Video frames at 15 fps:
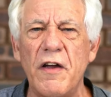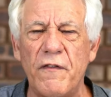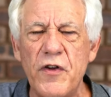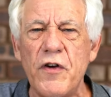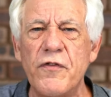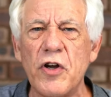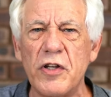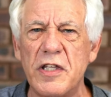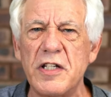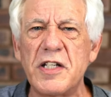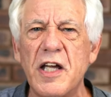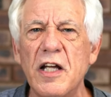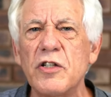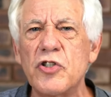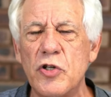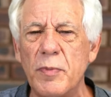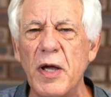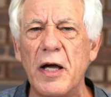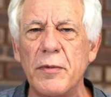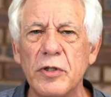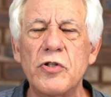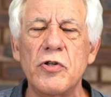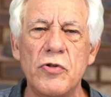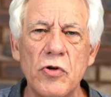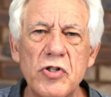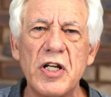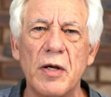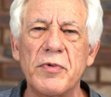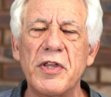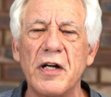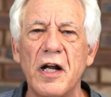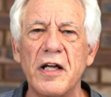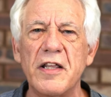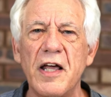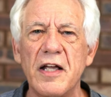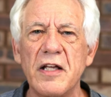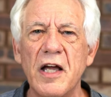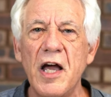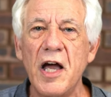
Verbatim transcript: if you've got the skills to be able to do something like that,